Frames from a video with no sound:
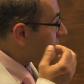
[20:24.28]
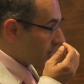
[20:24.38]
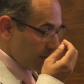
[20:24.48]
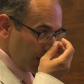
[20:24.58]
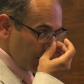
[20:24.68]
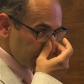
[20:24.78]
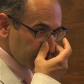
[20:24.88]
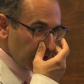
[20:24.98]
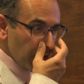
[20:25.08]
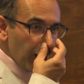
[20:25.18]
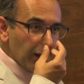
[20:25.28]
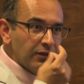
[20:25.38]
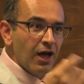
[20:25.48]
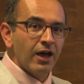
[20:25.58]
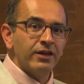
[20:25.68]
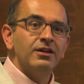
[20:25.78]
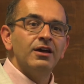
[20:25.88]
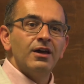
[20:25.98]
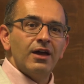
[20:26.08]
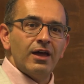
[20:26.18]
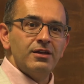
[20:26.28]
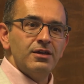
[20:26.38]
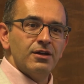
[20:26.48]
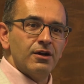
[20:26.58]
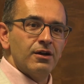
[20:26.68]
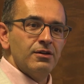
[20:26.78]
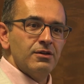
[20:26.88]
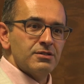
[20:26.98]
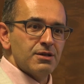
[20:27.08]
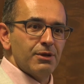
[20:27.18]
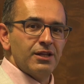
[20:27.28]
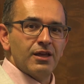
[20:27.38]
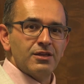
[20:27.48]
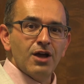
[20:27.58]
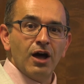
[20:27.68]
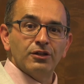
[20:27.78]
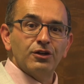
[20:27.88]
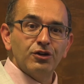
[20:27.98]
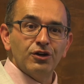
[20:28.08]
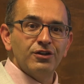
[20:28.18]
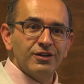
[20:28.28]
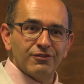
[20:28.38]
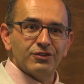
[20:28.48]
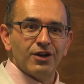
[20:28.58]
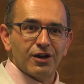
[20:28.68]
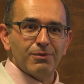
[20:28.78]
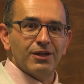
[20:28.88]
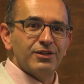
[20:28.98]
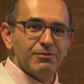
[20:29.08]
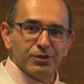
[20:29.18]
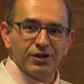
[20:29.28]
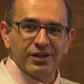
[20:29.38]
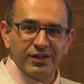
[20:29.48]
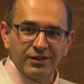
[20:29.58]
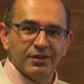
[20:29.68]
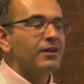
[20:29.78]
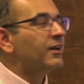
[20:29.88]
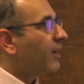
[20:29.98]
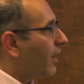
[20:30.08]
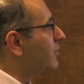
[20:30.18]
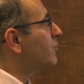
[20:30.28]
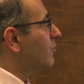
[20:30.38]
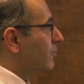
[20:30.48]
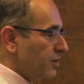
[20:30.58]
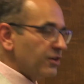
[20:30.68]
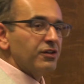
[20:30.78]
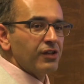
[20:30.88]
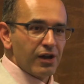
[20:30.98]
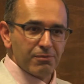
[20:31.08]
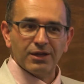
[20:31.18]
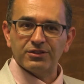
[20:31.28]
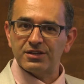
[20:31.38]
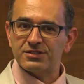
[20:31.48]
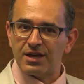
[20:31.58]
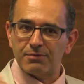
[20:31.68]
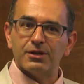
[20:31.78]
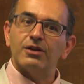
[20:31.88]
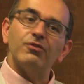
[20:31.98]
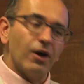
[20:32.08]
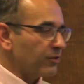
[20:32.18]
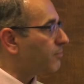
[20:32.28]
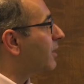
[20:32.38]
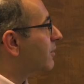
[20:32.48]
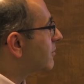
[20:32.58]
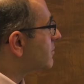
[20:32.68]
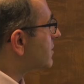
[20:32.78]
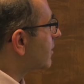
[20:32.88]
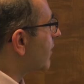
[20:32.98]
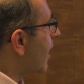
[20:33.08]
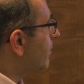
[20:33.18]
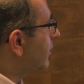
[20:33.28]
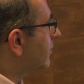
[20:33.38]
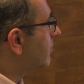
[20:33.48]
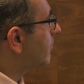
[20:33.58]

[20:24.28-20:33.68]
You can always go online and hear somebody like Jan LeCun give a talk about deep learning, and you'll hear a lot about the excitement of all the breakthroughs that have happened.